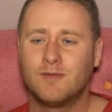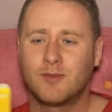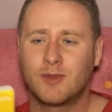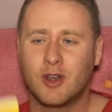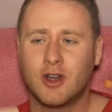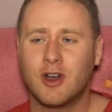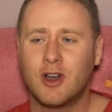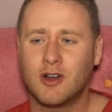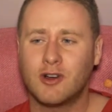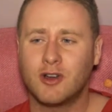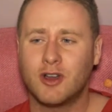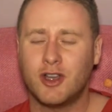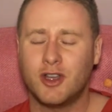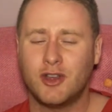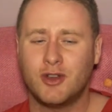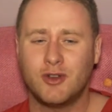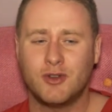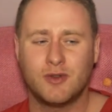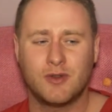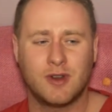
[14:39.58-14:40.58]
girl
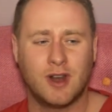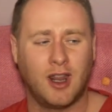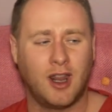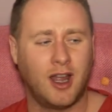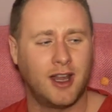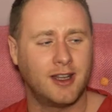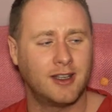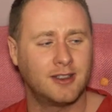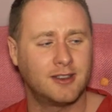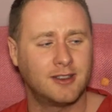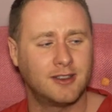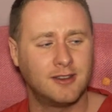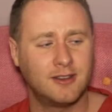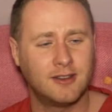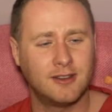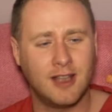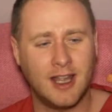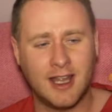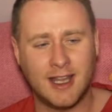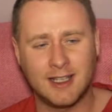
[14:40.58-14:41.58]
who like
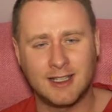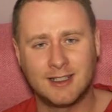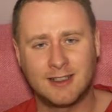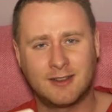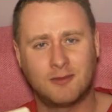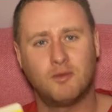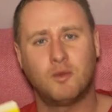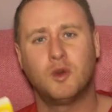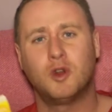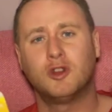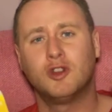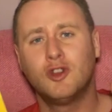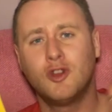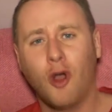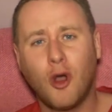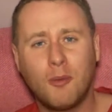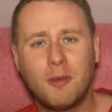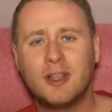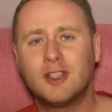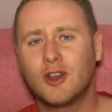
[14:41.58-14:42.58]
it will
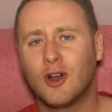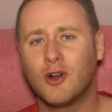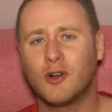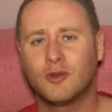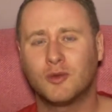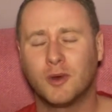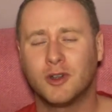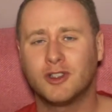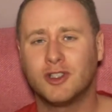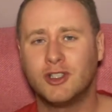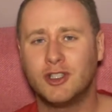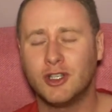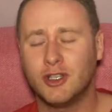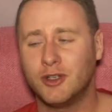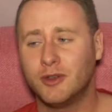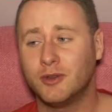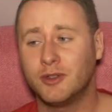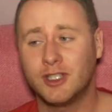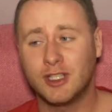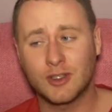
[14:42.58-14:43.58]
not be told what to
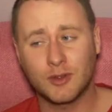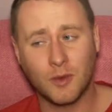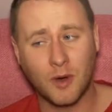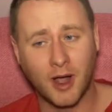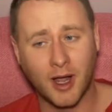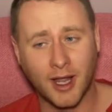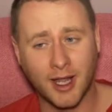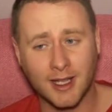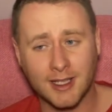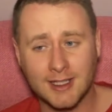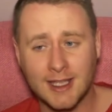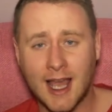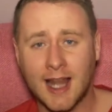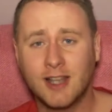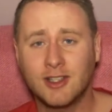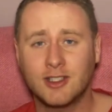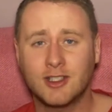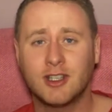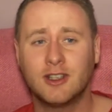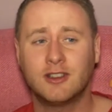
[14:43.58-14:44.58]
do. She's quite
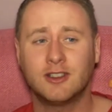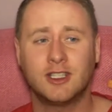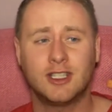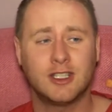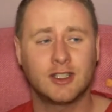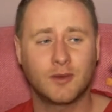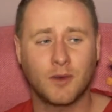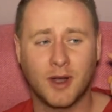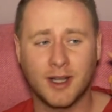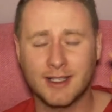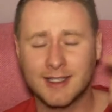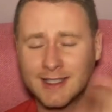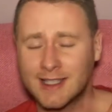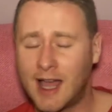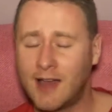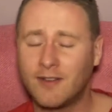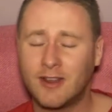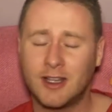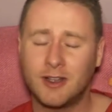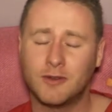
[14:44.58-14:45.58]
intelligent, she's quite
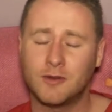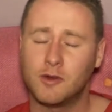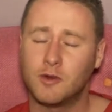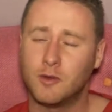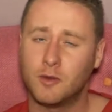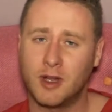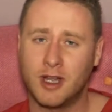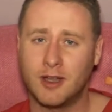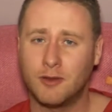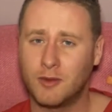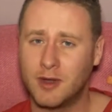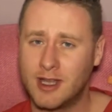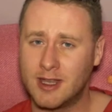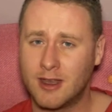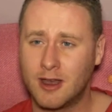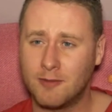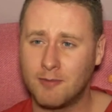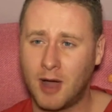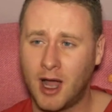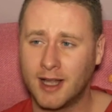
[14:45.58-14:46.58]
savvy
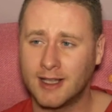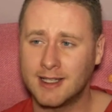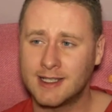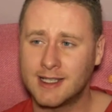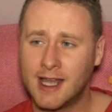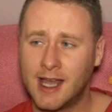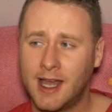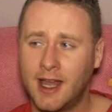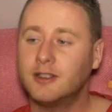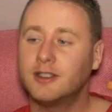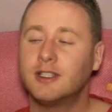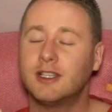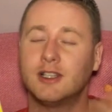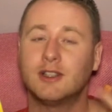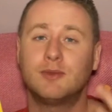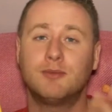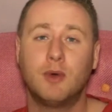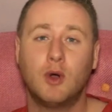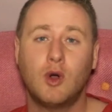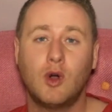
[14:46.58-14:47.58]
with her mindset. She
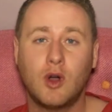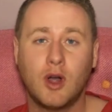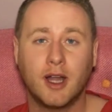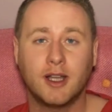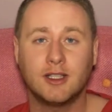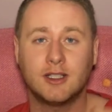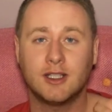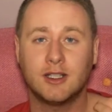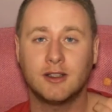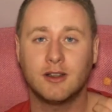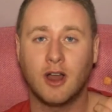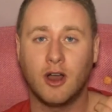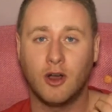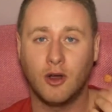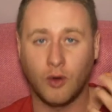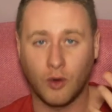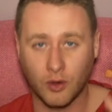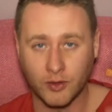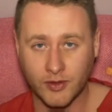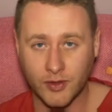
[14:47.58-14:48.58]
is poor, and she
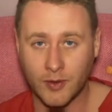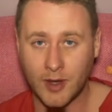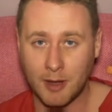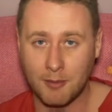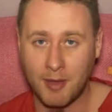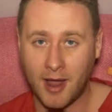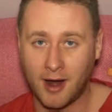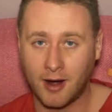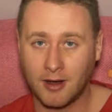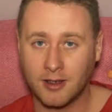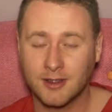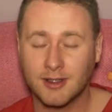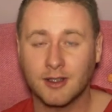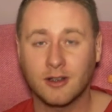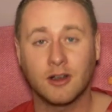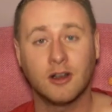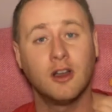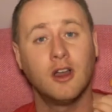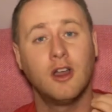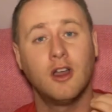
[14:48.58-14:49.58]
also her parents
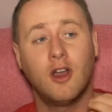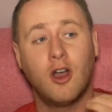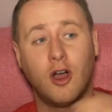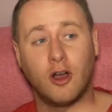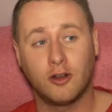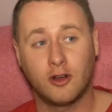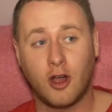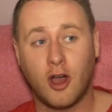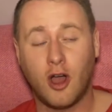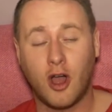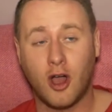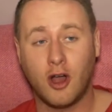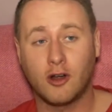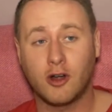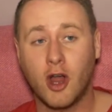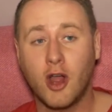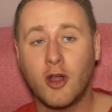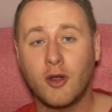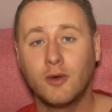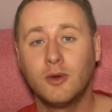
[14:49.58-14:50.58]
are not
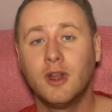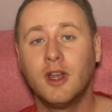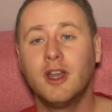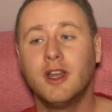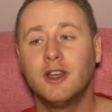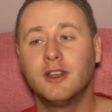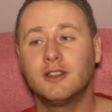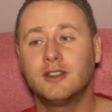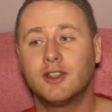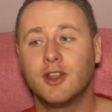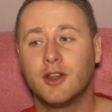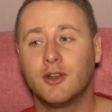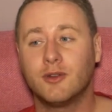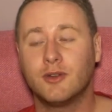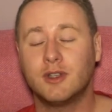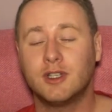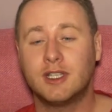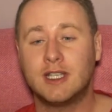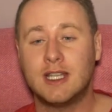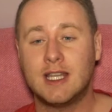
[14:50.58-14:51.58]
her own,
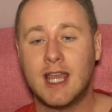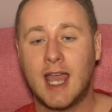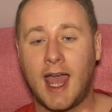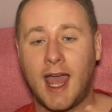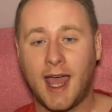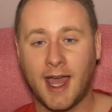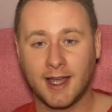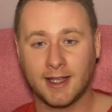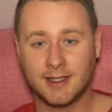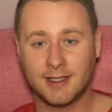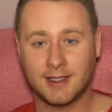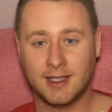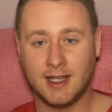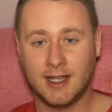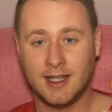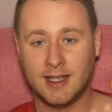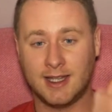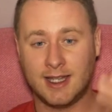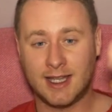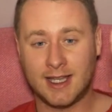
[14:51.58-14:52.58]
so she has
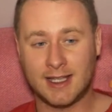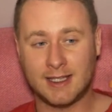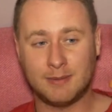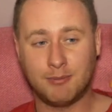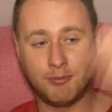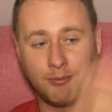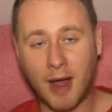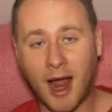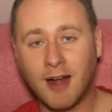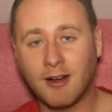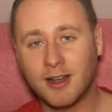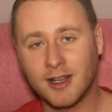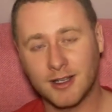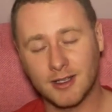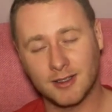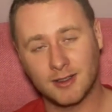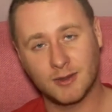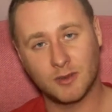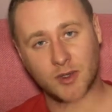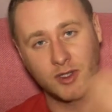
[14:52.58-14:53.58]
these
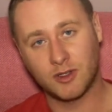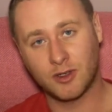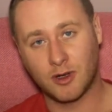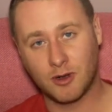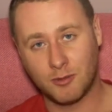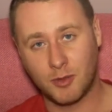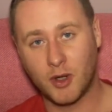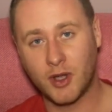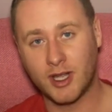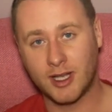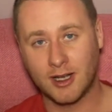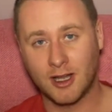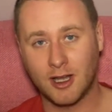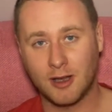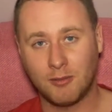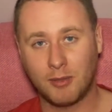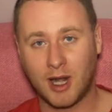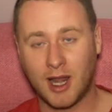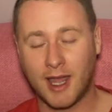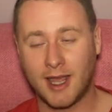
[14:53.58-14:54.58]
barriers which are put in
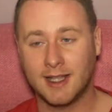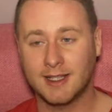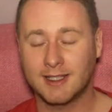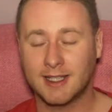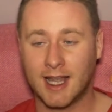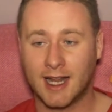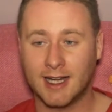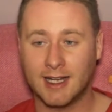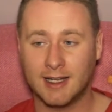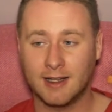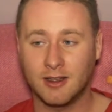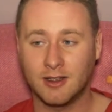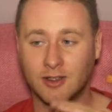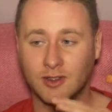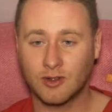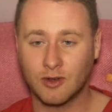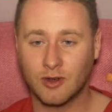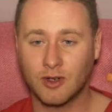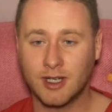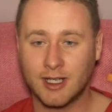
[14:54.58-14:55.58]
her place, and the
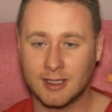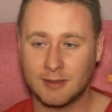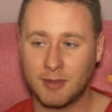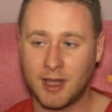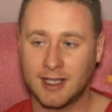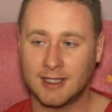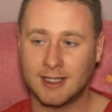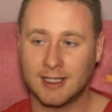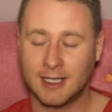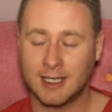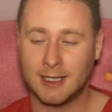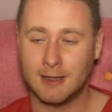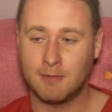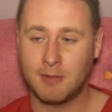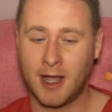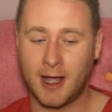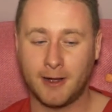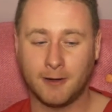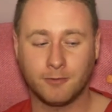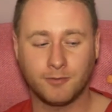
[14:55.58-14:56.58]
story is basically
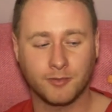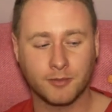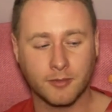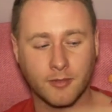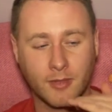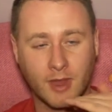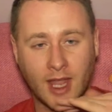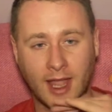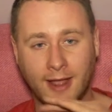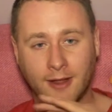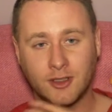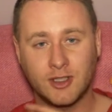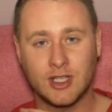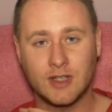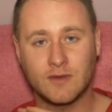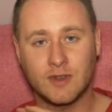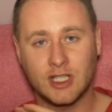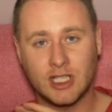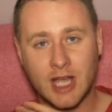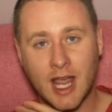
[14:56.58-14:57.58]
about how
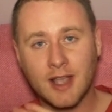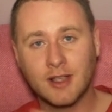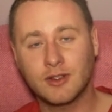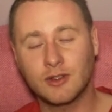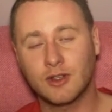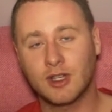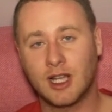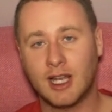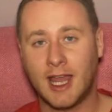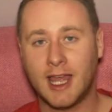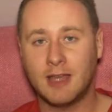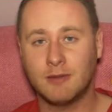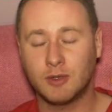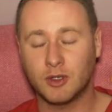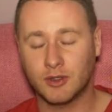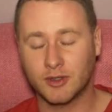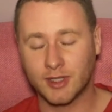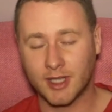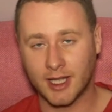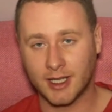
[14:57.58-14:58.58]
she rejects all the
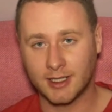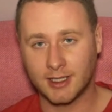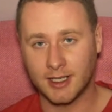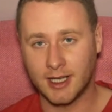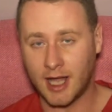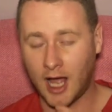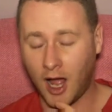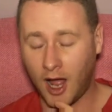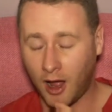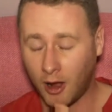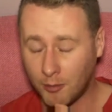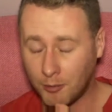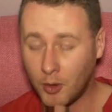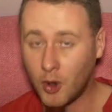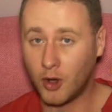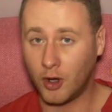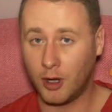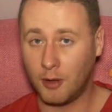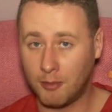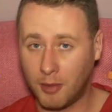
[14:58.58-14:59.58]
labels that are
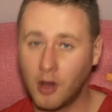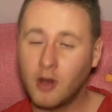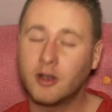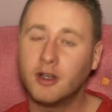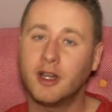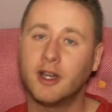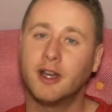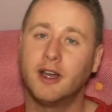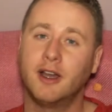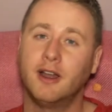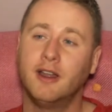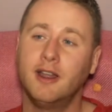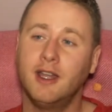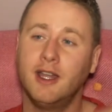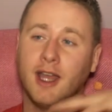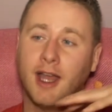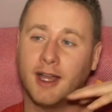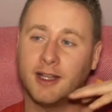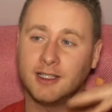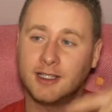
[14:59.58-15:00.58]
put upon her,
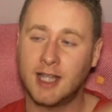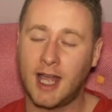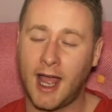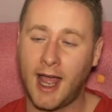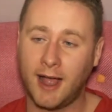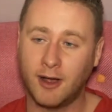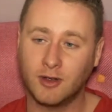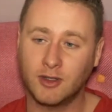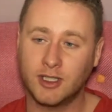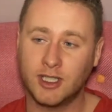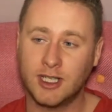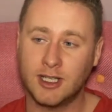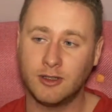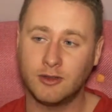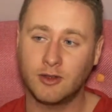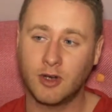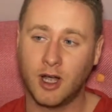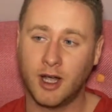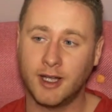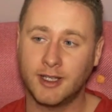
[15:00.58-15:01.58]
and how
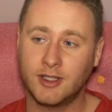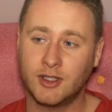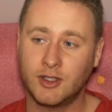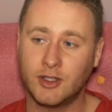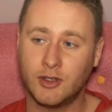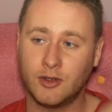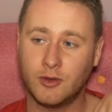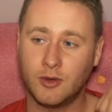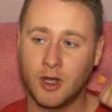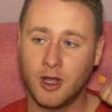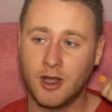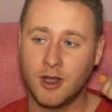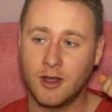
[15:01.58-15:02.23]
she tries to